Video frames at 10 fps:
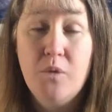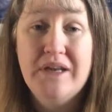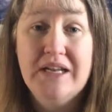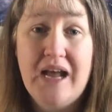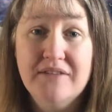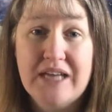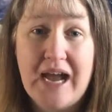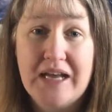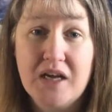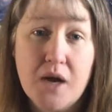We did have to
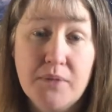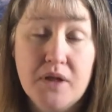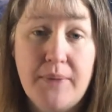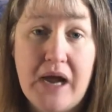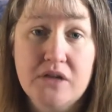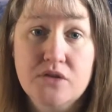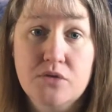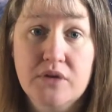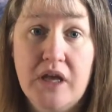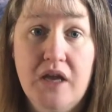add a couple of pounds
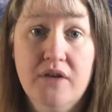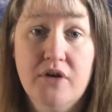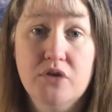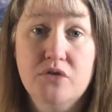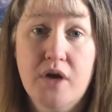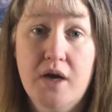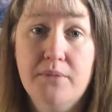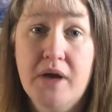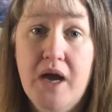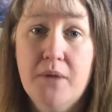toward the end of our trip,